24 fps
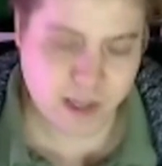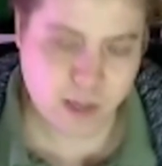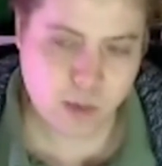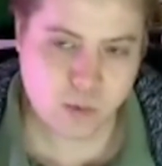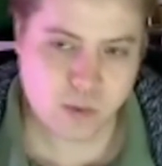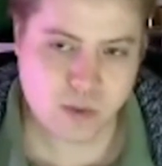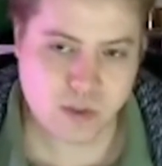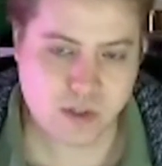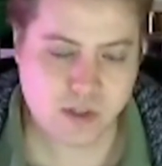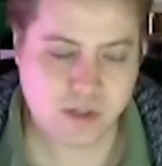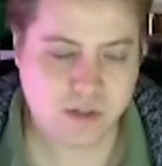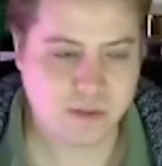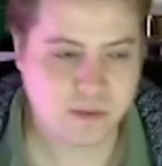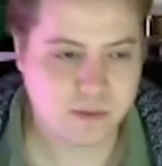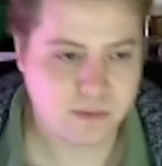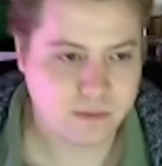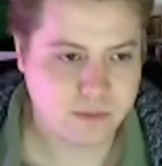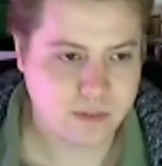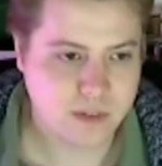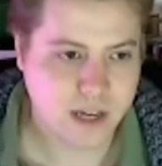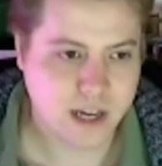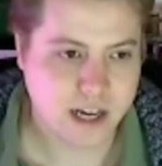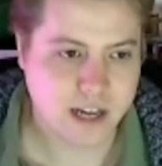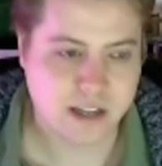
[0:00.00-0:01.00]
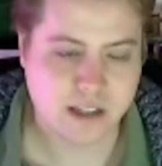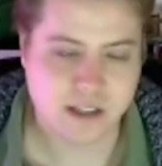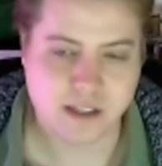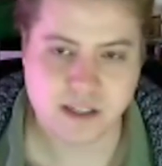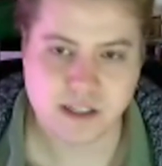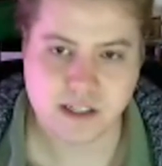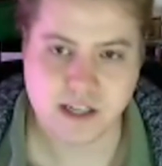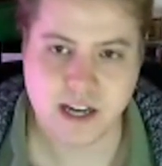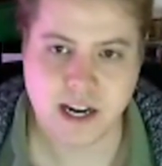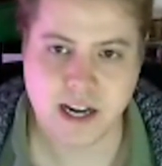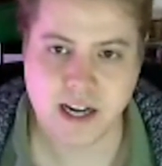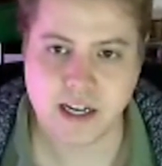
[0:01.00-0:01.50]
He was kind of
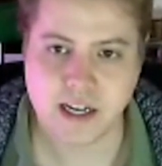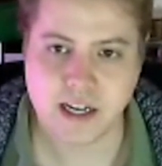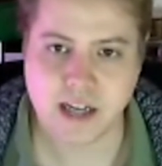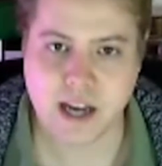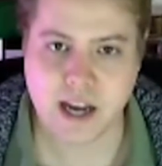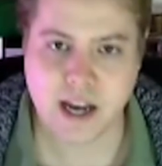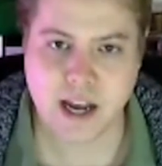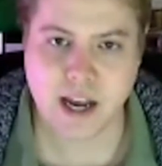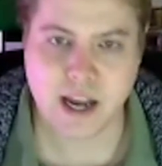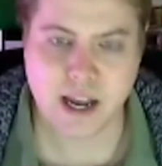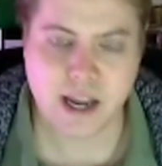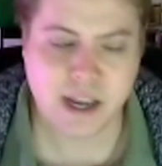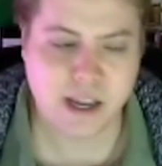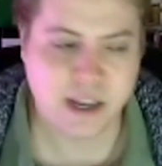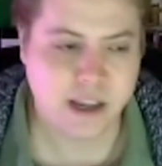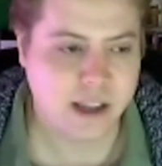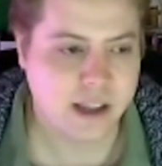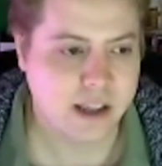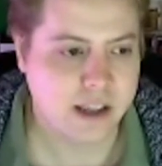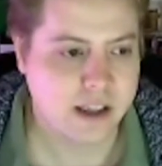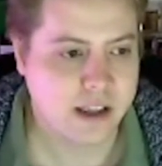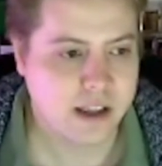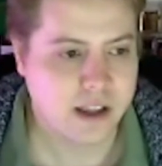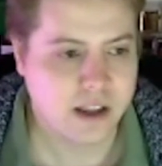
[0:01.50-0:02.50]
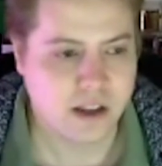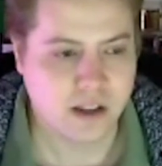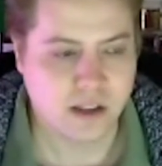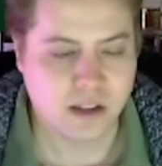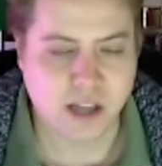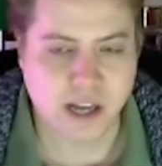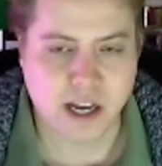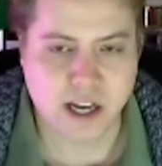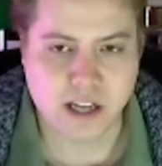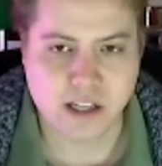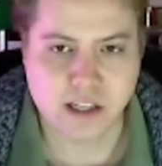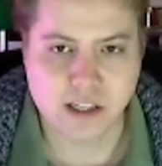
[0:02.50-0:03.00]
the side guy a
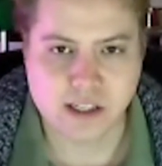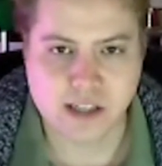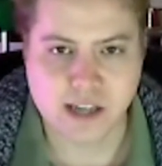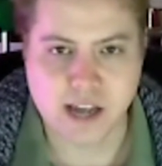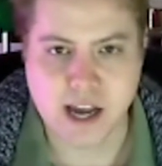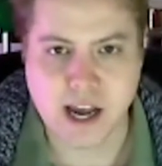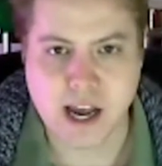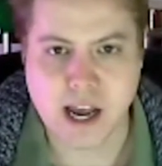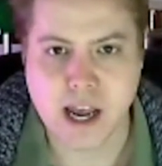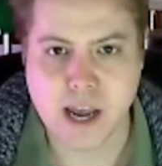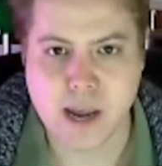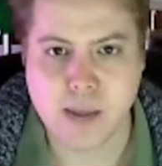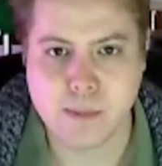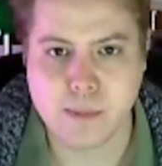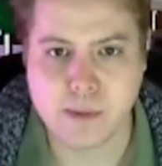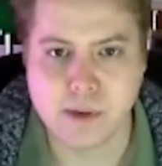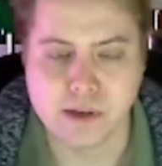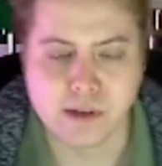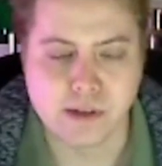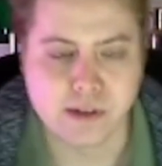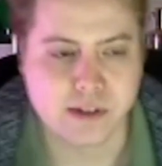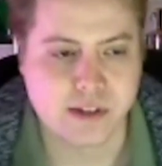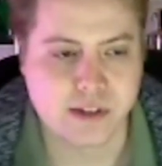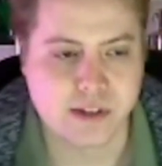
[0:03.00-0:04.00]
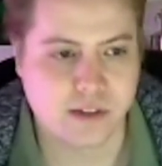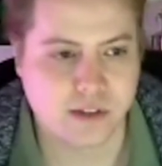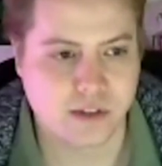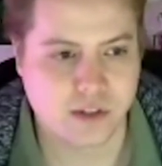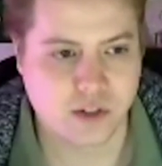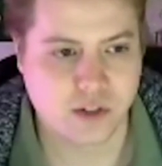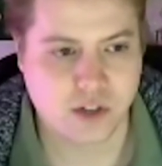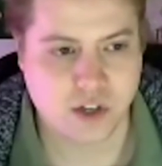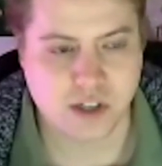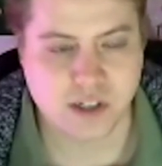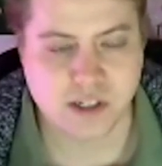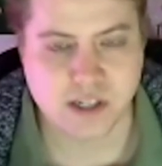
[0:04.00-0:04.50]
lot of the time, and
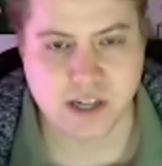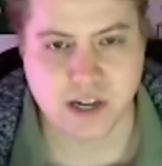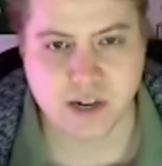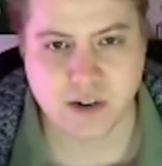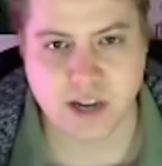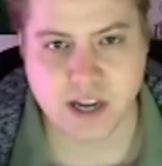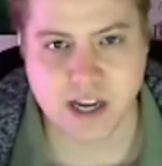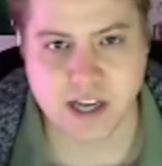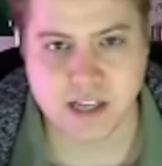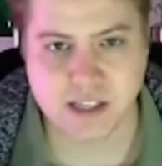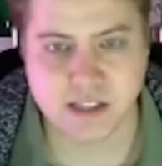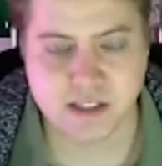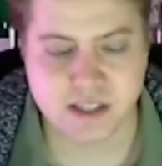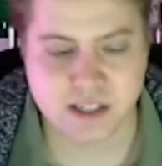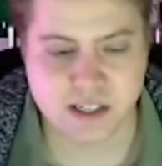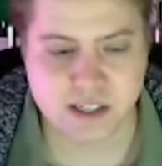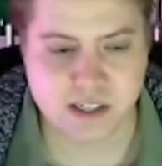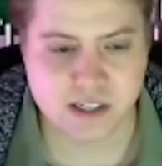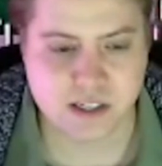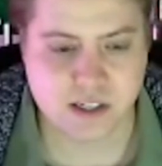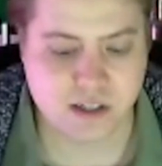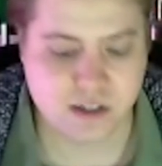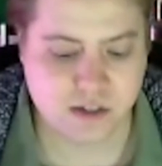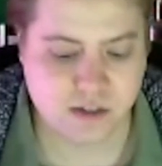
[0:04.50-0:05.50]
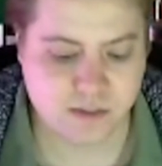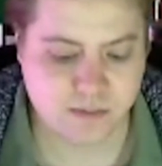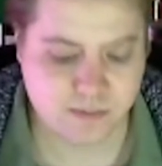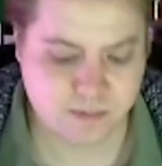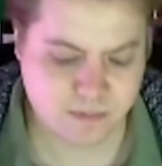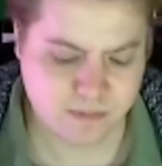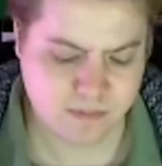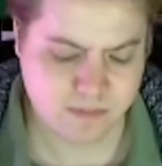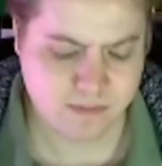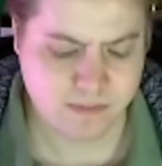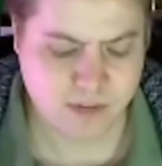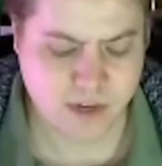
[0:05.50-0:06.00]
just now getting these
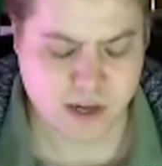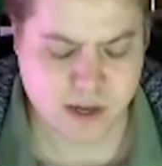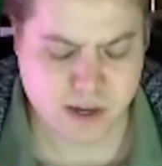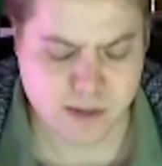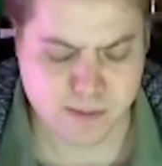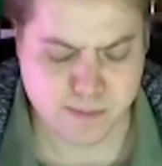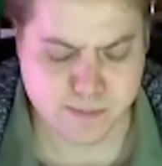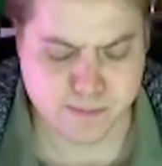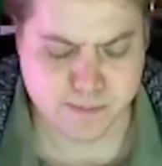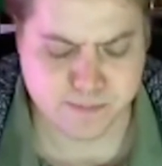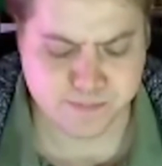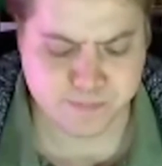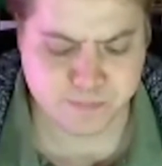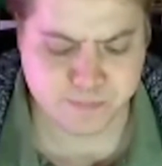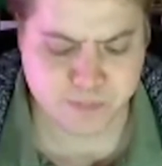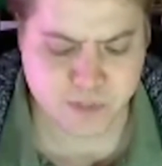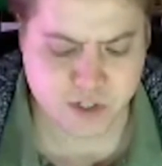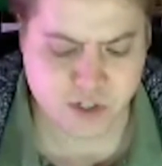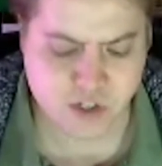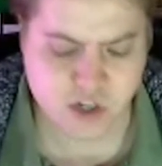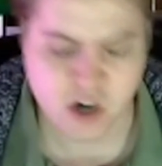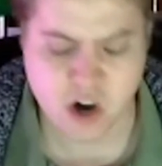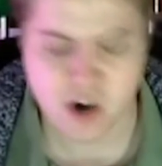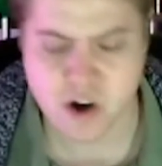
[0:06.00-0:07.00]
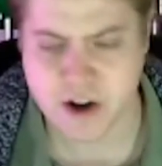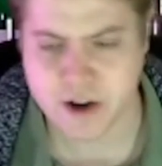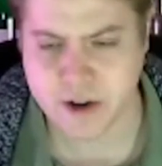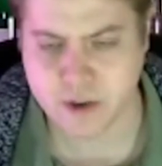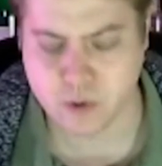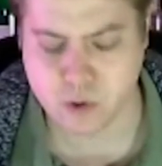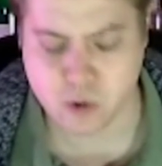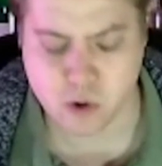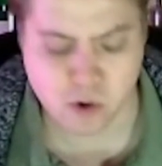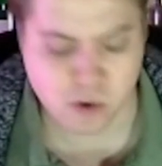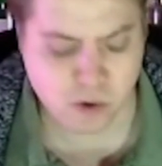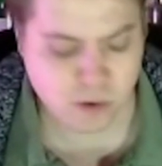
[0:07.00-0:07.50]

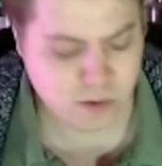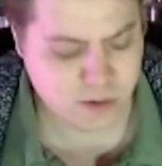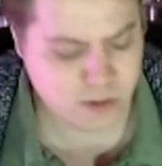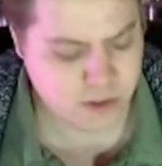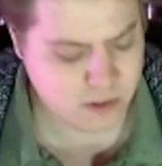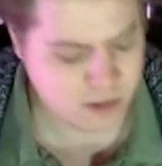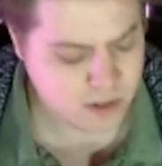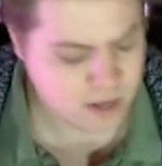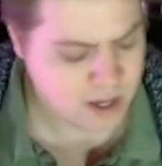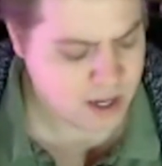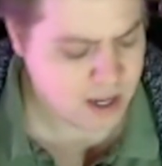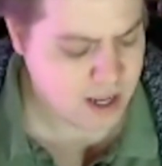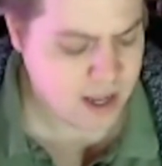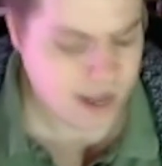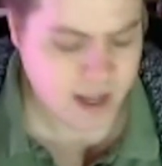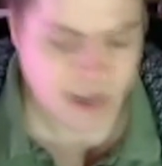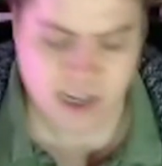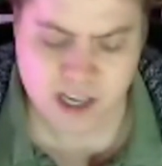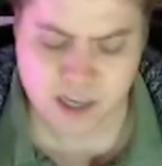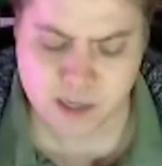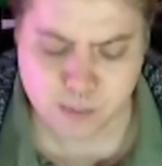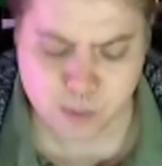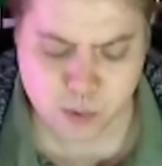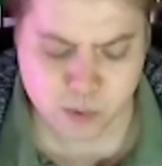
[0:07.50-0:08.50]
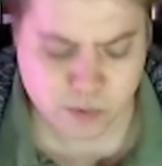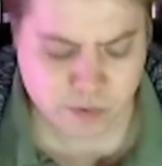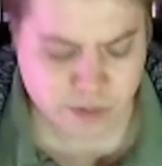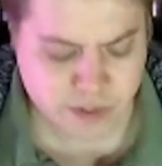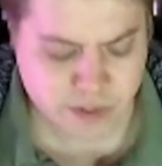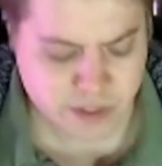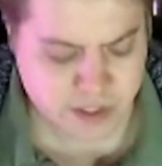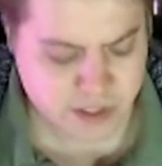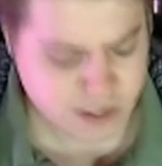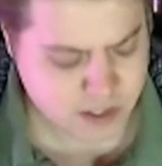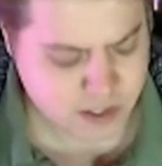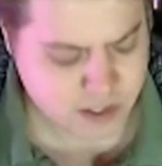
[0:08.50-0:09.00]
starring roles in
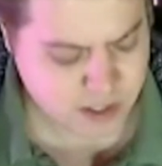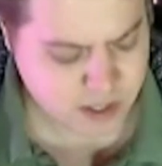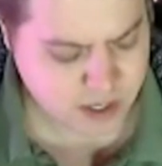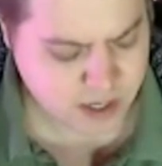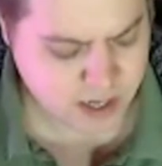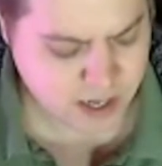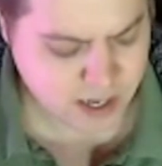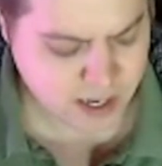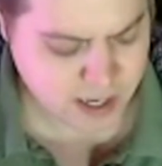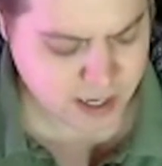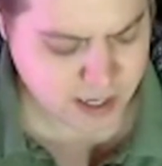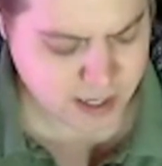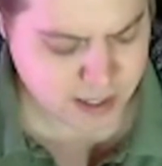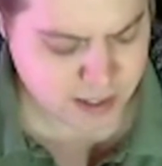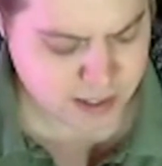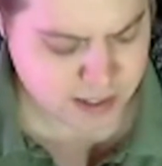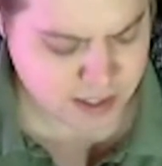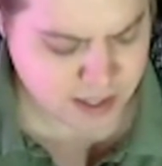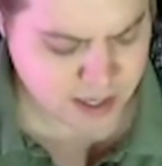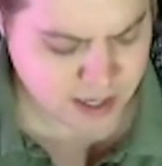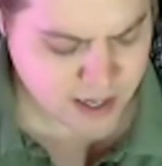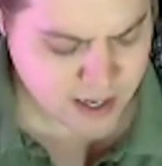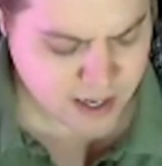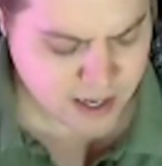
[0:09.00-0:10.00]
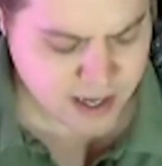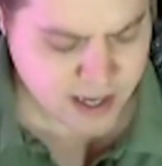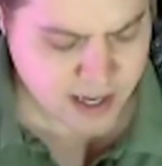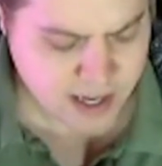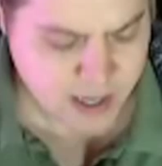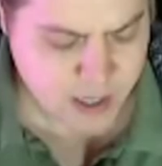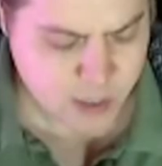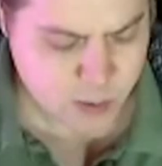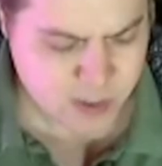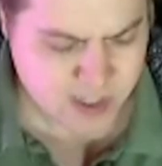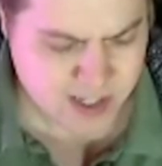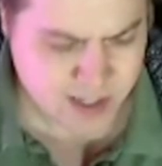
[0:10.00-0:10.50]
movies. And
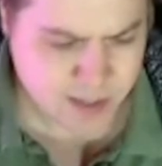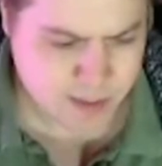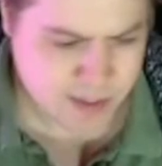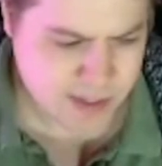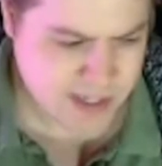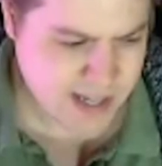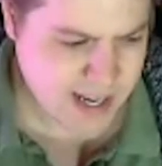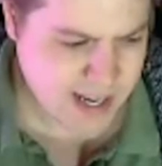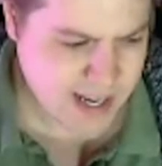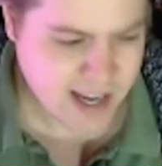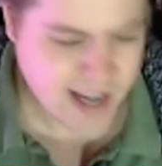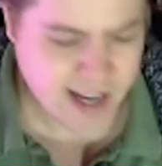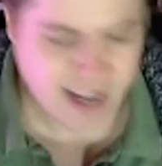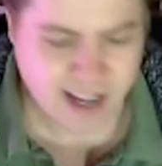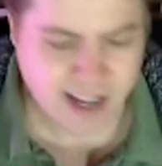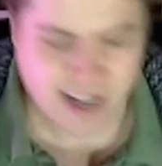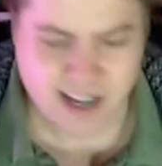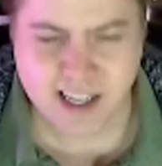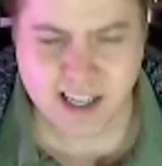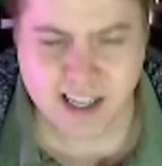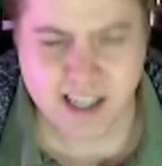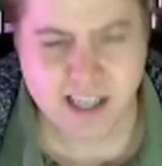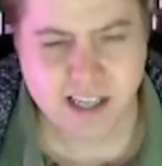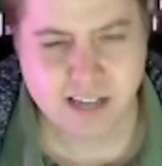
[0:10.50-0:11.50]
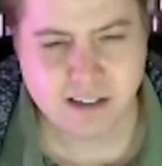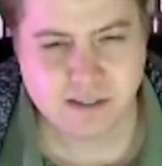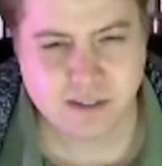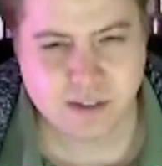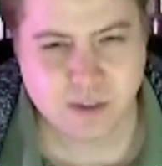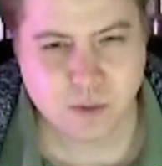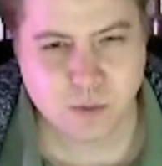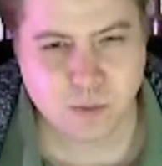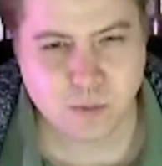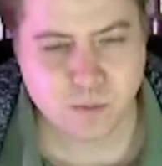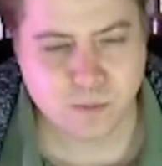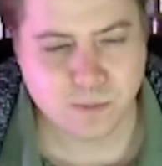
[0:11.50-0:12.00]
he was upset, and he
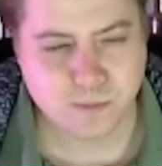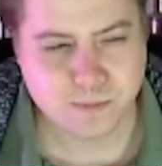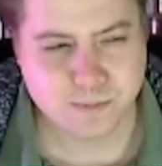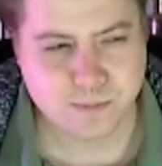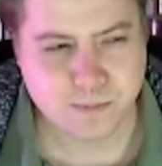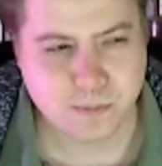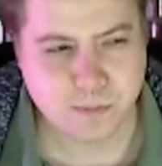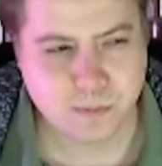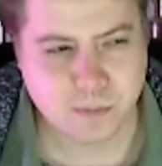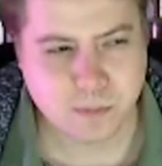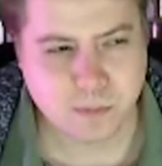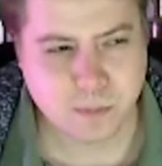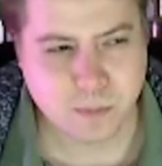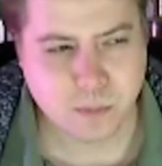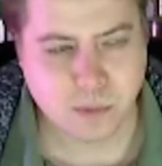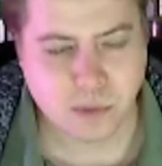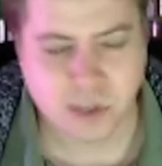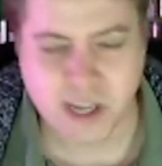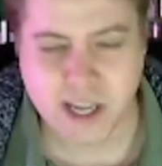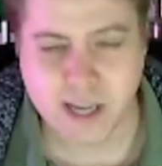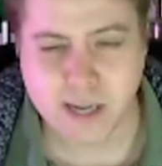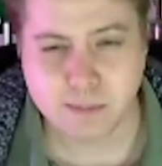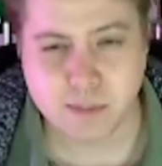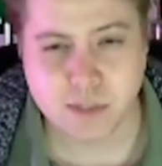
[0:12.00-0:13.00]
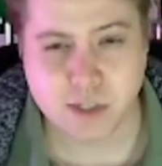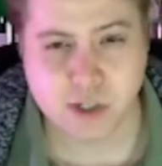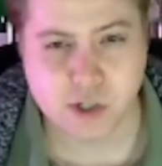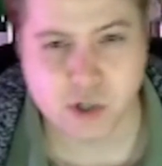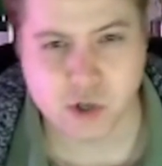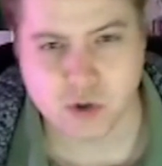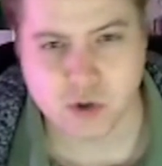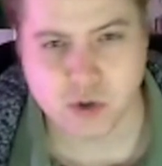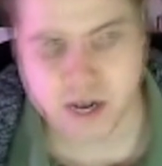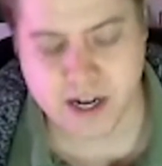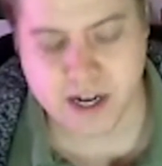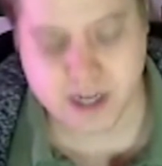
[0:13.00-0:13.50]
even blamed the
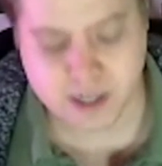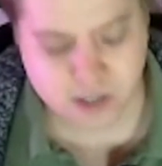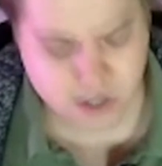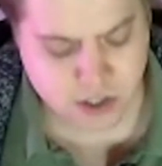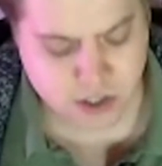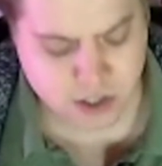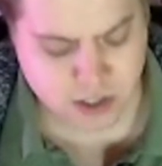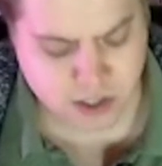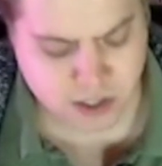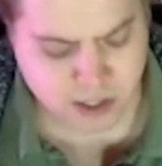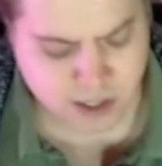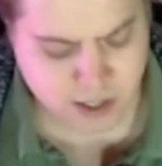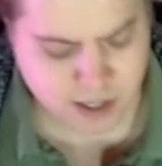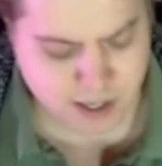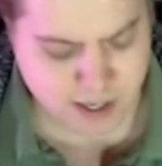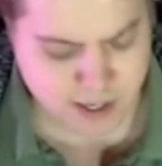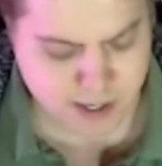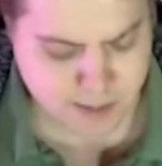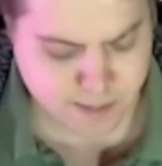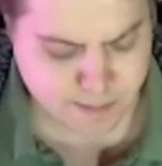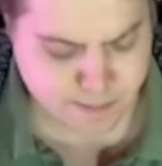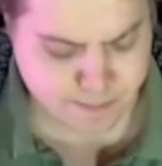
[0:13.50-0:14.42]
director,